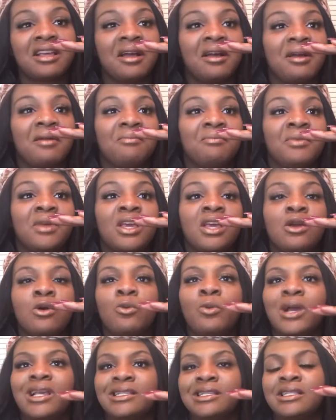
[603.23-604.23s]
I'm
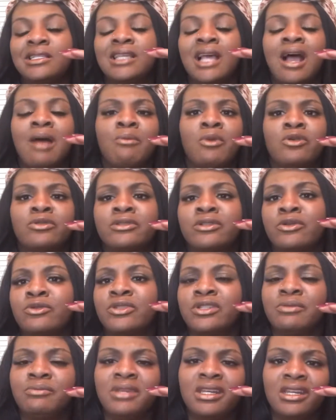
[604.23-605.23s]
wasting time on
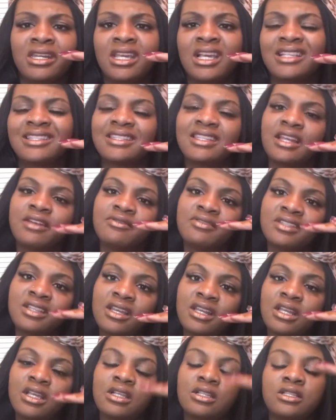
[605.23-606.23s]
social media instead of
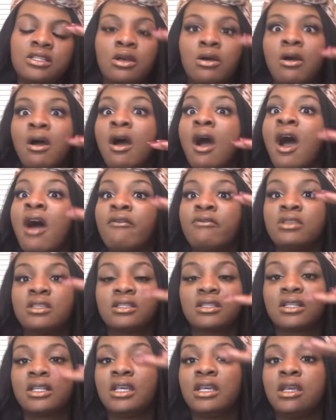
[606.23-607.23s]
studying. So
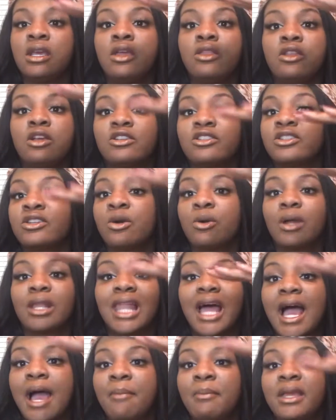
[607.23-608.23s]
obviously, there's no
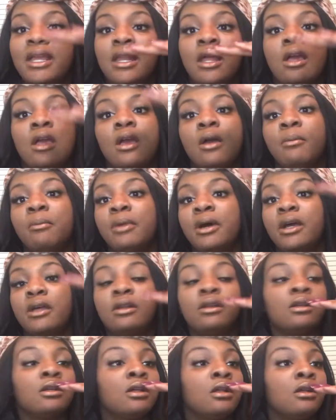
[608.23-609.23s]
alignment.
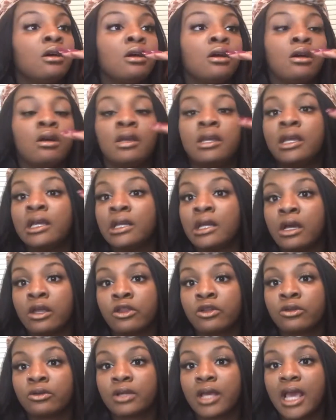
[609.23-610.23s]
But in
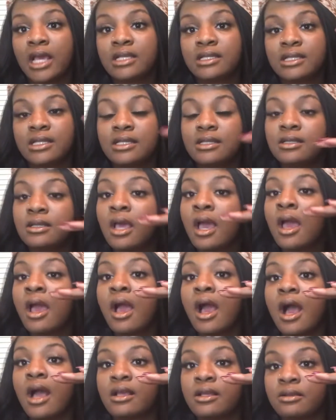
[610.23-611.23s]
other cases,
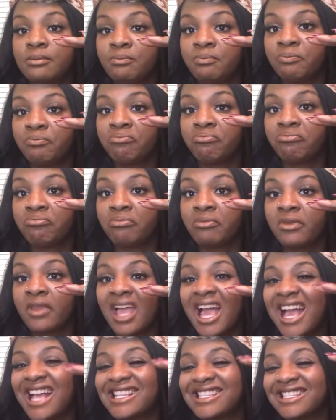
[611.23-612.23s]
I
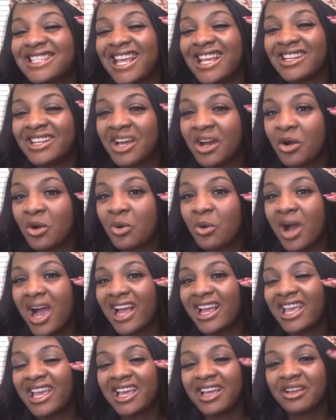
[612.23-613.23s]
I say no, I
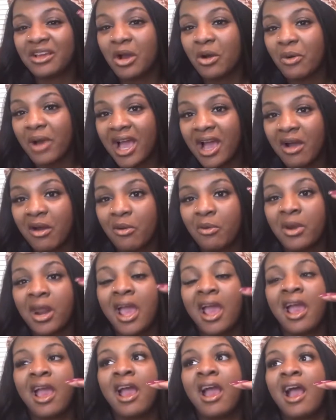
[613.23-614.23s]
can't go out.
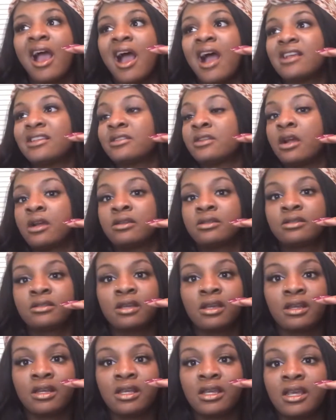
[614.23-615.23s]
I start
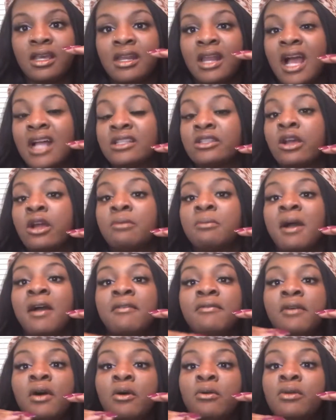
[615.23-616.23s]
studying. I turn my
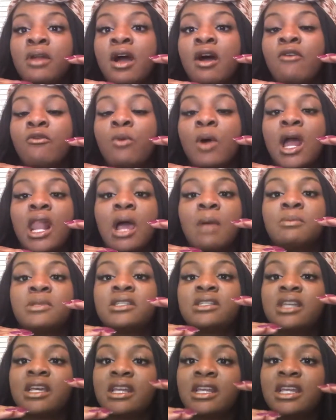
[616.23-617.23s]
phone off while I'm
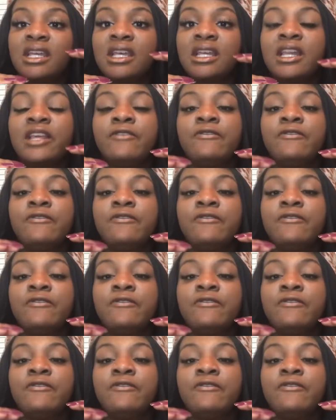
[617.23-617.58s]
studying.